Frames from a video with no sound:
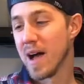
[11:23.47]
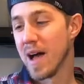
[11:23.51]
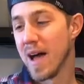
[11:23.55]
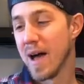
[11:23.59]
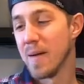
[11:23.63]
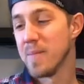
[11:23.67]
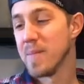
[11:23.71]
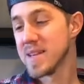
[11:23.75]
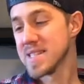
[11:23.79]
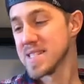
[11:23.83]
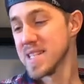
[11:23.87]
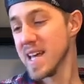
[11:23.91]
I,
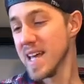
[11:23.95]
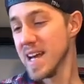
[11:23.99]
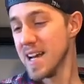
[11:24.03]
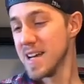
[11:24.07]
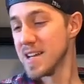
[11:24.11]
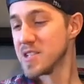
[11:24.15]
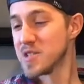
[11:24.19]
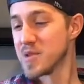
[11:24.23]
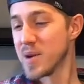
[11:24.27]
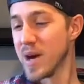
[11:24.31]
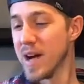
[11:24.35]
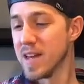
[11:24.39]
am excited
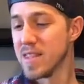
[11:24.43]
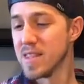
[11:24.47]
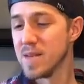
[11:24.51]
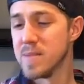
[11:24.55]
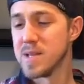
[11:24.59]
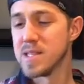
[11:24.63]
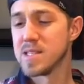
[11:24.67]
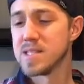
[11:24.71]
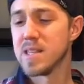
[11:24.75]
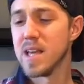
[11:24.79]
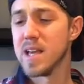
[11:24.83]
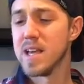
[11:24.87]
to try them.
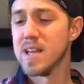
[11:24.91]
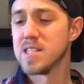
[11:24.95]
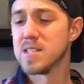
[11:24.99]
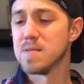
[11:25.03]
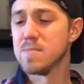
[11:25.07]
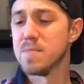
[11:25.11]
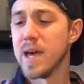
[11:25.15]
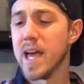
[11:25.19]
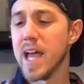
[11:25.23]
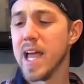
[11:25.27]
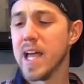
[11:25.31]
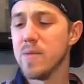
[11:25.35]
It says
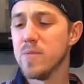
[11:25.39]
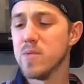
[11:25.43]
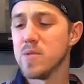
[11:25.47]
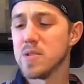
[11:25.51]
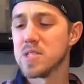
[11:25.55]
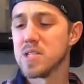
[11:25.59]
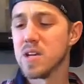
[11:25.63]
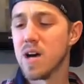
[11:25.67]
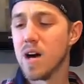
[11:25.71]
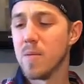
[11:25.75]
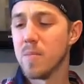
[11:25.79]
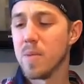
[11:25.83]
made
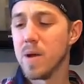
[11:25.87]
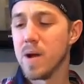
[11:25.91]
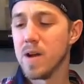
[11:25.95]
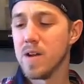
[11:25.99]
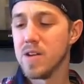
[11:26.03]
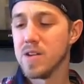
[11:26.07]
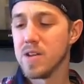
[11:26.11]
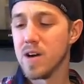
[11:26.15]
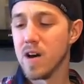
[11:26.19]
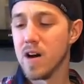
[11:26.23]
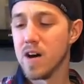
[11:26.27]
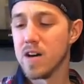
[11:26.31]
with Dom
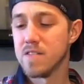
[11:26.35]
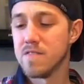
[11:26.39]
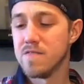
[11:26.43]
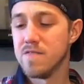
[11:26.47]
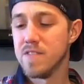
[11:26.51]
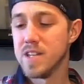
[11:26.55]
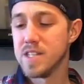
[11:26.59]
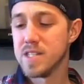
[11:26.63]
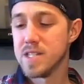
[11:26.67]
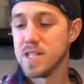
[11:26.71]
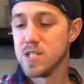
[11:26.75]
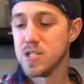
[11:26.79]
Perignon
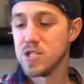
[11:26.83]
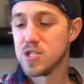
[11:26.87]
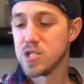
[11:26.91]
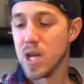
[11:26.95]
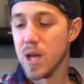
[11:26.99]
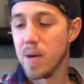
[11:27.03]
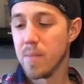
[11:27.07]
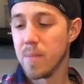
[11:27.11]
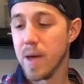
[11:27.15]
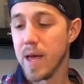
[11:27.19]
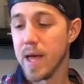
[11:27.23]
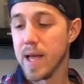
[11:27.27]
vintage
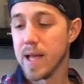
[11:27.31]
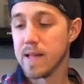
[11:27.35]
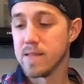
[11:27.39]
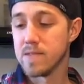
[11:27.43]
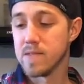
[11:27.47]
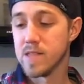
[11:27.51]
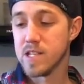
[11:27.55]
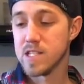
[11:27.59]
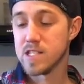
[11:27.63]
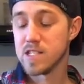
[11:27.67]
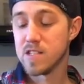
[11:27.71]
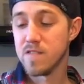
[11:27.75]
champagne.
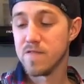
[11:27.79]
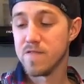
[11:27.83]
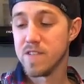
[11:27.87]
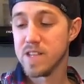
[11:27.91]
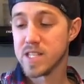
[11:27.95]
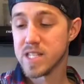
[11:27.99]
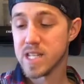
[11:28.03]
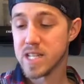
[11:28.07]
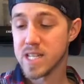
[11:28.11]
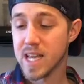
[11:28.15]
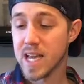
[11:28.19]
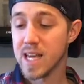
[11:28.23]
These
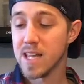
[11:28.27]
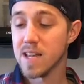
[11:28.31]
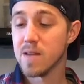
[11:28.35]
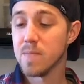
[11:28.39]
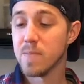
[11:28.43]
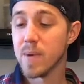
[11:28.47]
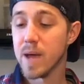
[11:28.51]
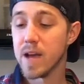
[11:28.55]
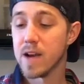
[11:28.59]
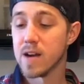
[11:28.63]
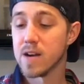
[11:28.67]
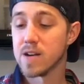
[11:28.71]

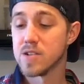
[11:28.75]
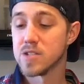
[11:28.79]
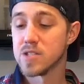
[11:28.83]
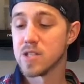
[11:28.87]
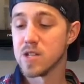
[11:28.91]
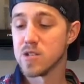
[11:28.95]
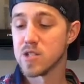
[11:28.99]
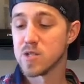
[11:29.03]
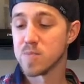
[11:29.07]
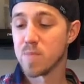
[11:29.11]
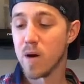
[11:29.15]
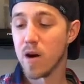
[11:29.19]
sophisticated bears
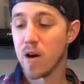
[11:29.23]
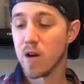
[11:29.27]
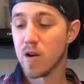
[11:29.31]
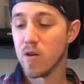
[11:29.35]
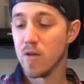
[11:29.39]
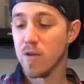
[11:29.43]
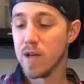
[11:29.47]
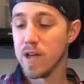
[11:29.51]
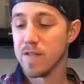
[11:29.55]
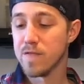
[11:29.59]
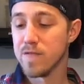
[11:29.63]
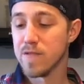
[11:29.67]

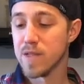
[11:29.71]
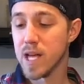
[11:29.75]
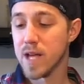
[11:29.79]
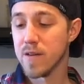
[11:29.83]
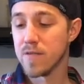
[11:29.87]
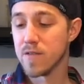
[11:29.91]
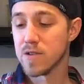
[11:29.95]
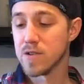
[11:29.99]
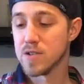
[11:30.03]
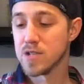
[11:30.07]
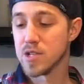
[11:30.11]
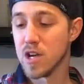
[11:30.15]
sparkle in
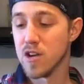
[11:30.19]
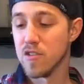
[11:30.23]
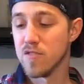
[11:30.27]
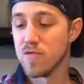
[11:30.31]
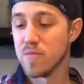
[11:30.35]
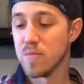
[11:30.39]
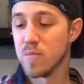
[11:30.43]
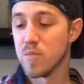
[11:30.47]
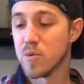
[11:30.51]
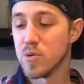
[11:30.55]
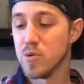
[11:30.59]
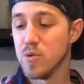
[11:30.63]
flavors
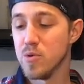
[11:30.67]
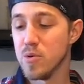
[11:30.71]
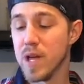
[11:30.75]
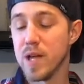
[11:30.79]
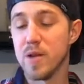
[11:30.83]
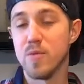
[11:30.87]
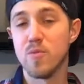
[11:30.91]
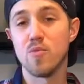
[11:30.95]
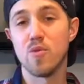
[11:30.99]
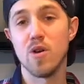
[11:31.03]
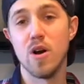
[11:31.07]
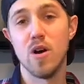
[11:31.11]
of brut
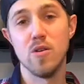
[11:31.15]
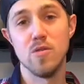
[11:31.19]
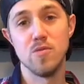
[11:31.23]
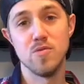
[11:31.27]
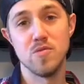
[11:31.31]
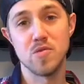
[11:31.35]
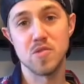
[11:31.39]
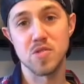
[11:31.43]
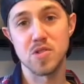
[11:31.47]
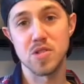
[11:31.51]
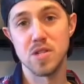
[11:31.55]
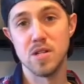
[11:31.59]
and
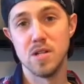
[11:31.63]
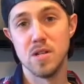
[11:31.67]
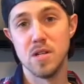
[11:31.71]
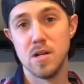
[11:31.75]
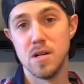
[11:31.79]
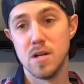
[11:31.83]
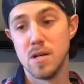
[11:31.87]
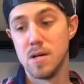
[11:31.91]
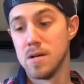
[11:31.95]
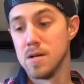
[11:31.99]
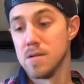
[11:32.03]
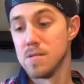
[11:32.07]
rose.
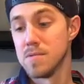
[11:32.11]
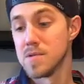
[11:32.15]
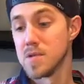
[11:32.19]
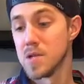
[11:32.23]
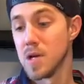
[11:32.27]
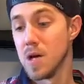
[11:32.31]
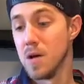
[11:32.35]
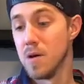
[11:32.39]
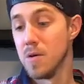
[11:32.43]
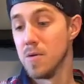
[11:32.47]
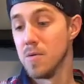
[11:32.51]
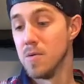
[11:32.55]

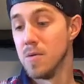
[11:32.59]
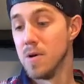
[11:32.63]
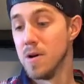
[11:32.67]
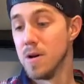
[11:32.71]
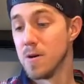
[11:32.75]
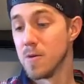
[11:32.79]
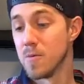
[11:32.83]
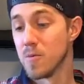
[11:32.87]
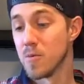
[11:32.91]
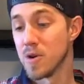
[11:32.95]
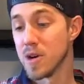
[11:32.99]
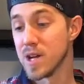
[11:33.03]
So
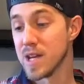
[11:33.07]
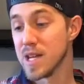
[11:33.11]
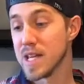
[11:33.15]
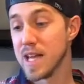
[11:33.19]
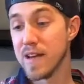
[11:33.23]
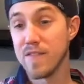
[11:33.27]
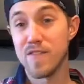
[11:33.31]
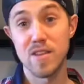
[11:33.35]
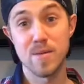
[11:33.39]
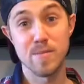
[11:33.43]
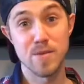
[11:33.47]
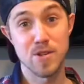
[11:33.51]
we're gonna
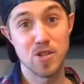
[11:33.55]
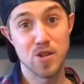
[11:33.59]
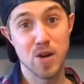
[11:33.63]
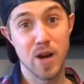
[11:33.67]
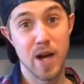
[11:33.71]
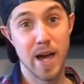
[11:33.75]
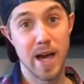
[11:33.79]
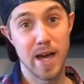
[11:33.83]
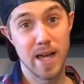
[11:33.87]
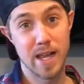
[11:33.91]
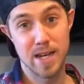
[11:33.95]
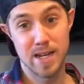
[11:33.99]
give them a
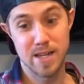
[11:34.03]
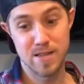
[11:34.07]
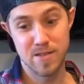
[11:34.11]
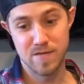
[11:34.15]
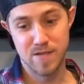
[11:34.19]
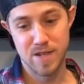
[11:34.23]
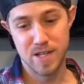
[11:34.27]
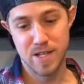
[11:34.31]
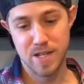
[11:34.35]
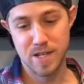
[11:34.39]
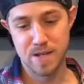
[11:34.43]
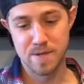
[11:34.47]
try in another
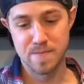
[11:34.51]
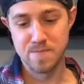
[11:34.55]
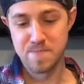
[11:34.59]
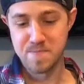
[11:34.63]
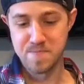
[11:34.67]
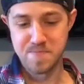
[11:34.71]
video.